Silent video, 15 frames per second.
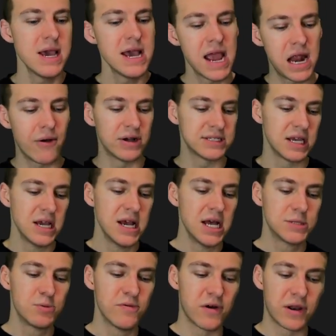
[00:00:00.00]
Anyways,
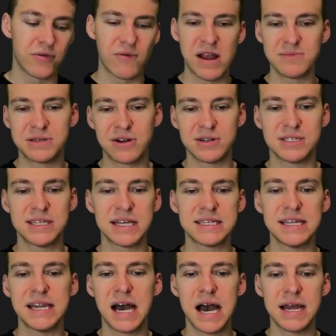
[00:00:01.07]
let's move on to the Rams here at
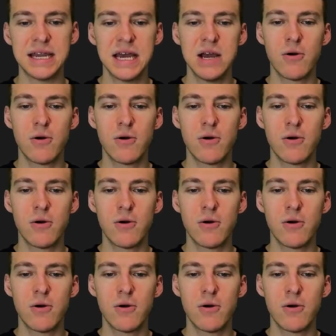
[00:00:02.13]
69.